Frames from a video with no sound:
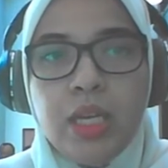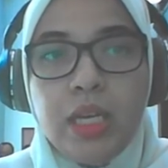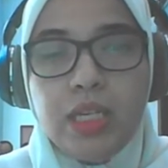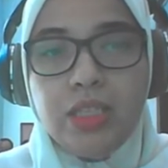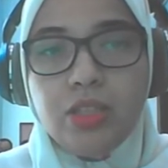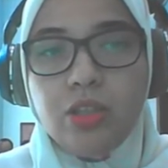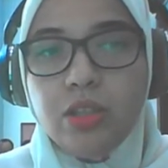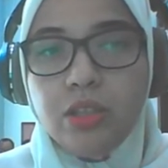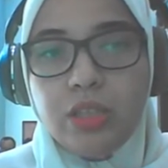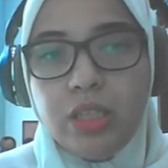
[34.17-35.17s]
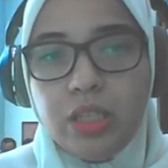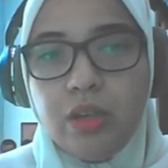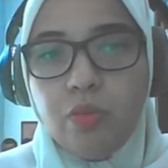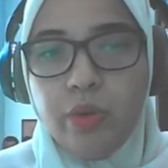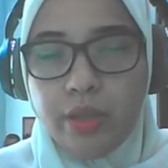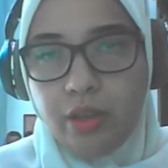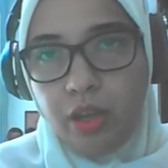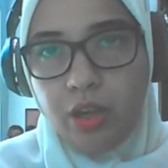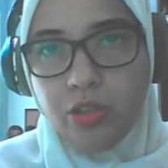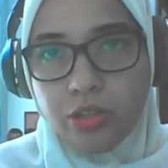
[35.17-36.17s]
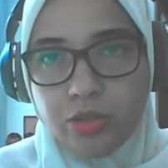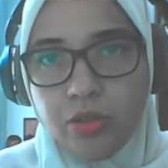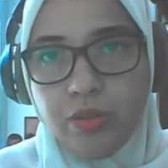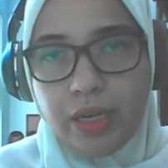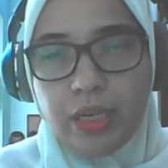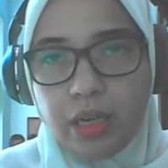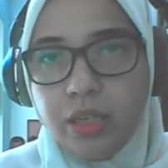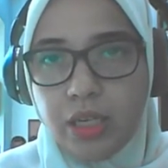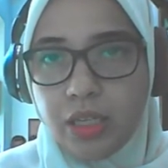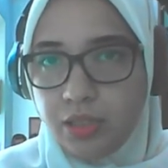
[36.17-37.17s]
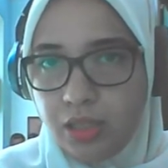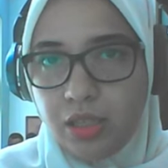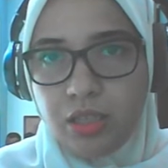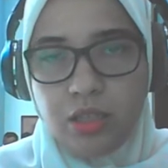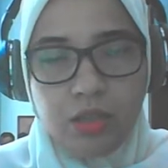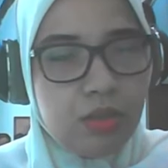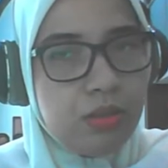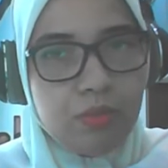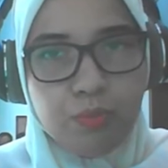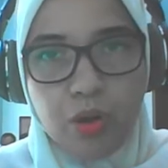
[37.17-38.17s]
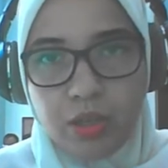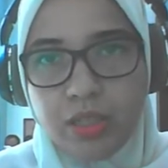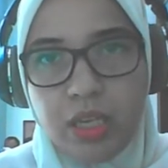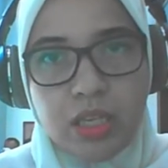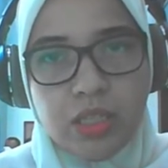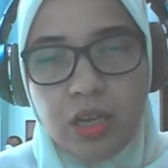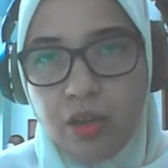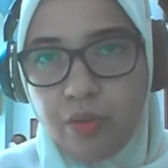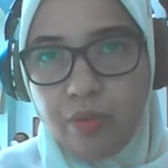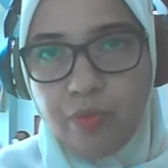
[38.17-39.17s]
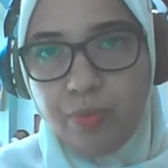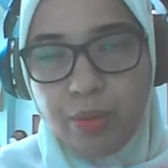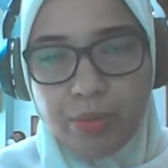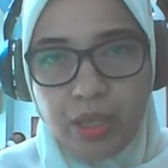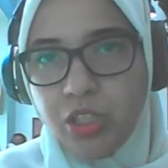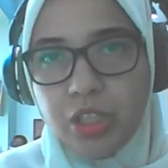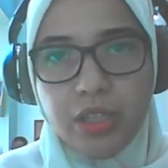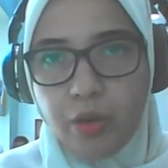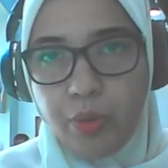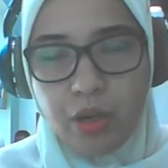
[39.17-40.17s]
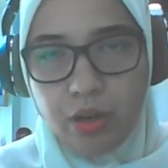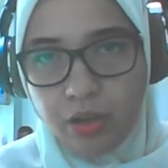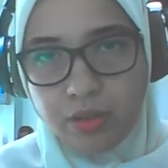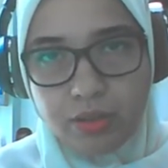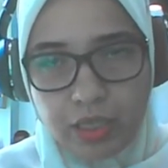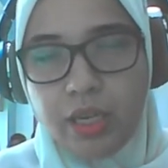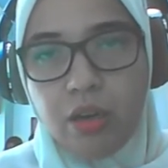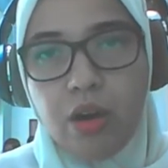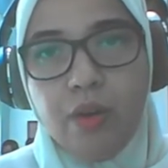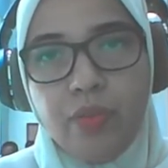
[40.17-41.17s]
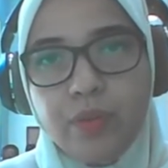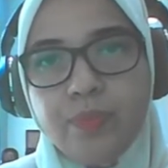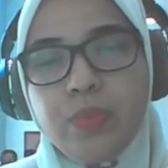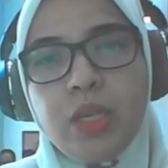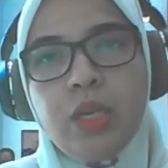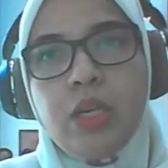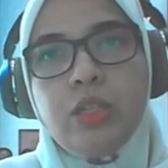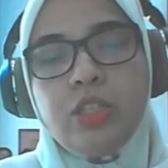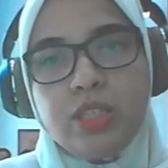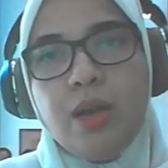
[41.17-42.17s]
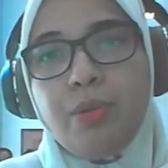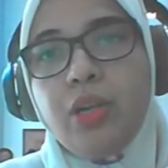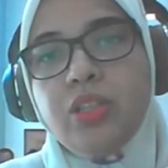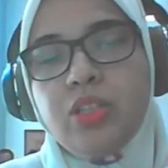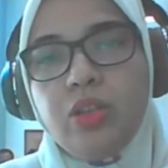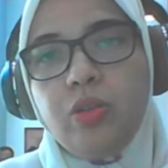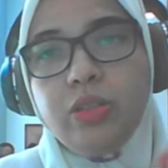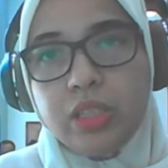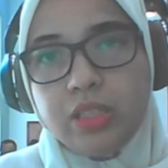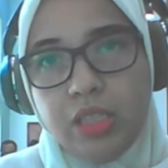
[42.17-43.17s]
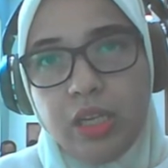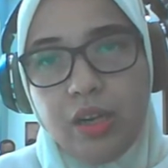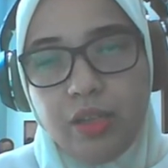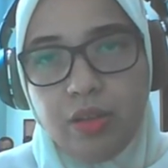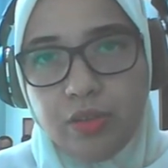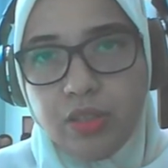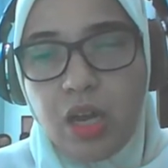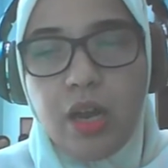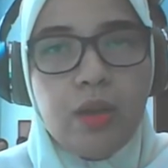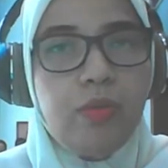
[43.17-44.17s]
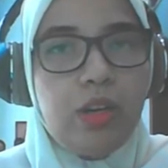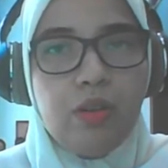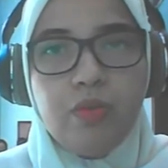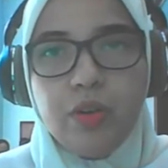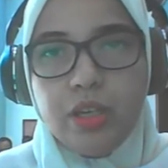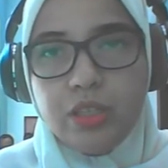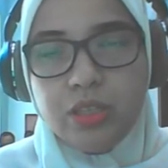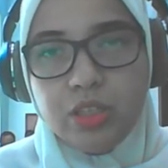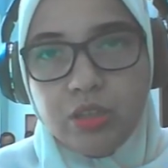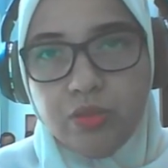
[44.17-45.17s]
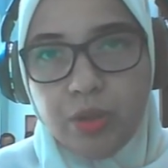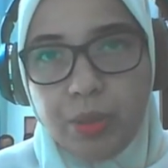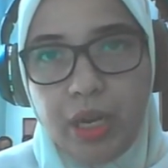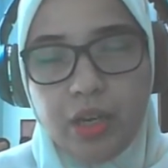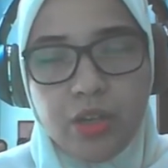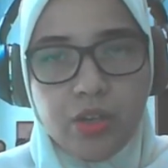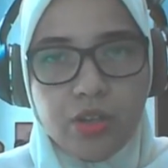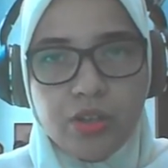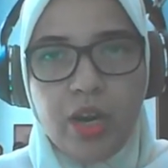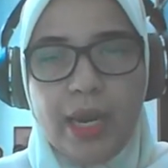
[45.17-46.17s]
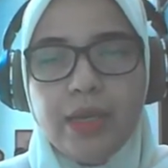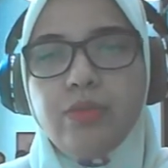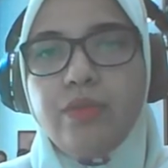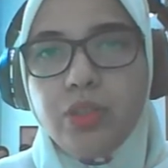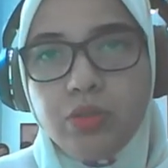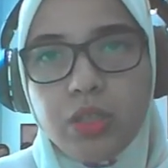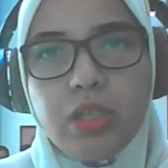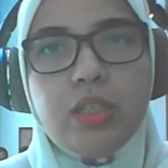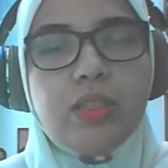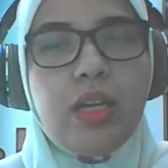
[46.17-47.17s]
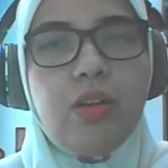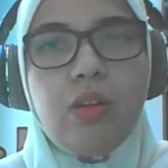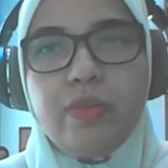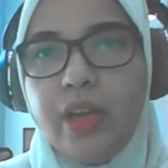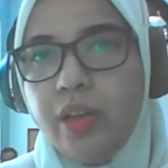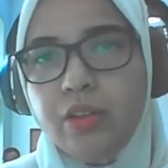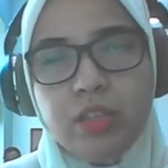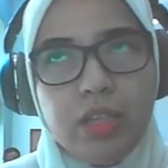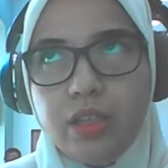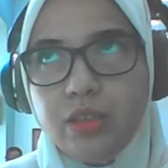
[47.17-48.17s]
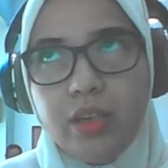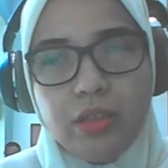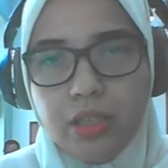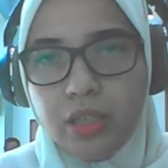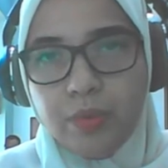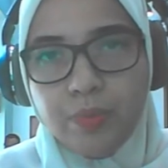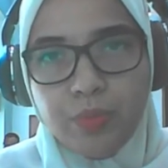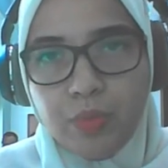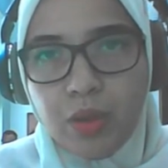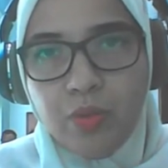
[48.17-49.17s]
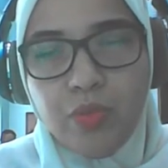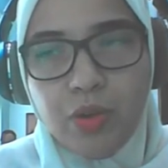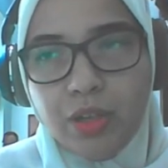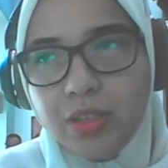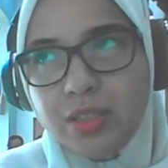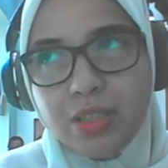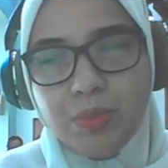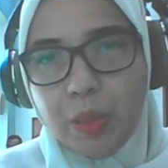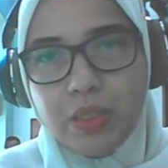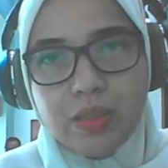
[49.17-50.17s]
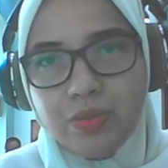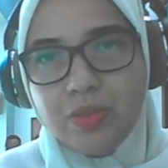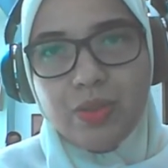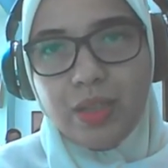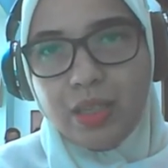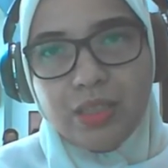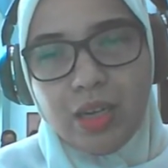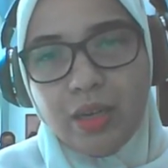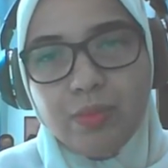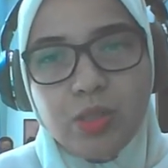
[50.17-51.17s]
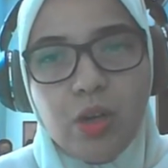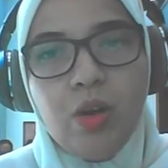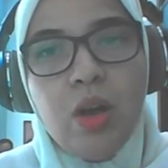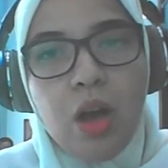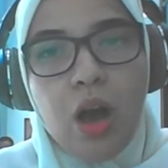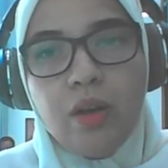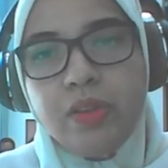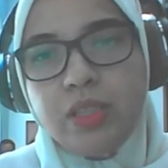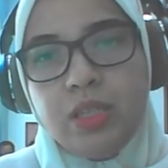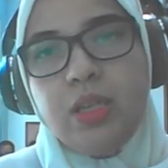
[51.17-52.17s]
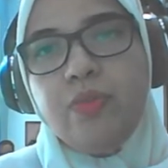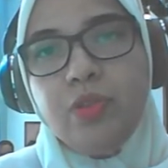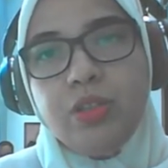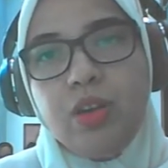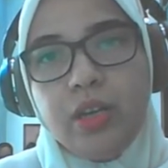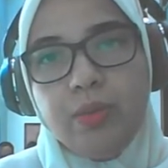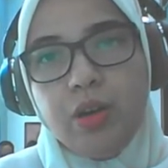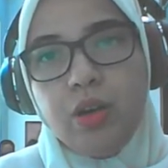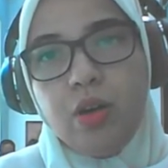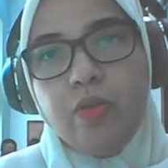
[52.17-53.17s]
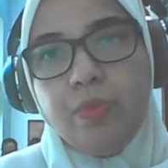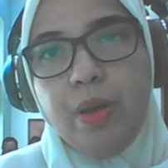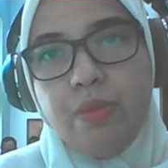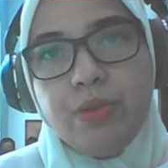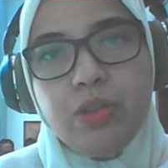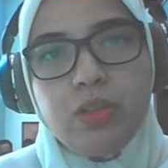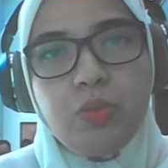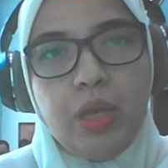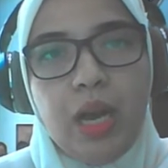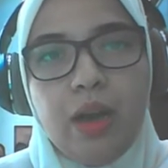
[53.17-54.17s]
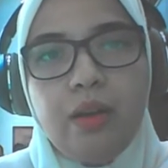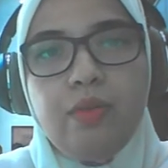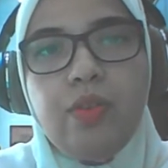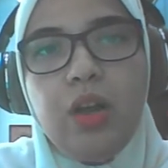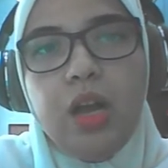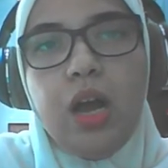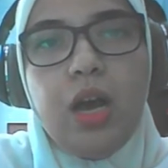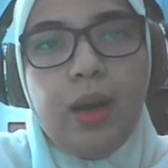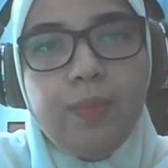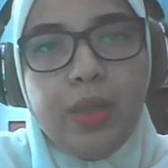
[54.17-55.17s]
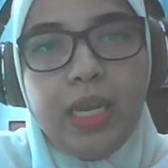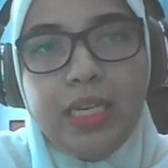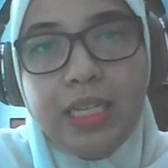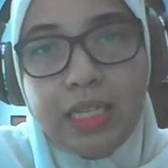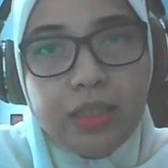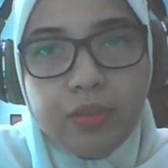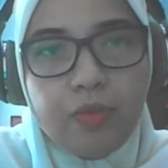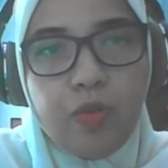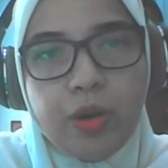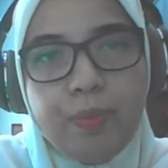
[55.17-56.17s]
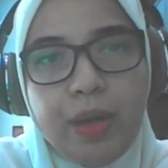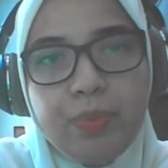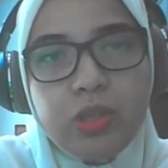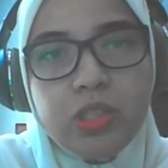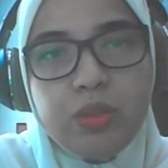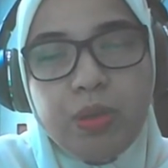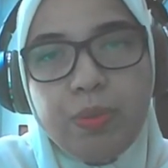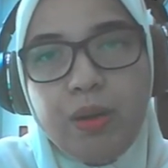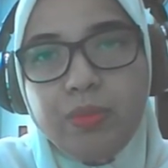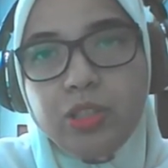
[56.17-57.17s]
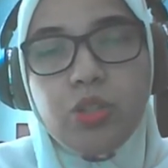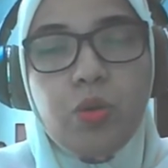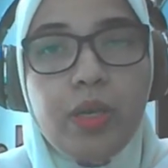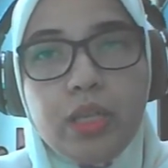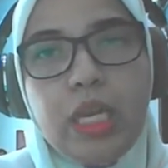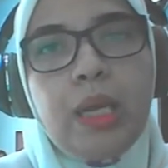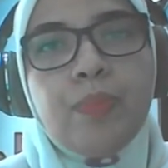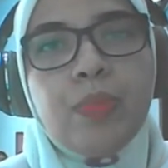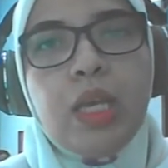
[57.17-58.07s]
It is currently with a journal right now, like it's in the process of publication, like we are sending it off, and just that process alone does take a lot of time, waiting for a decision from an editor and reviewers and all of that. You're looking at around like 4 or 6 months of like time. So obviously, if we're talking about COVID papers, we have a need for papers to be published quickly.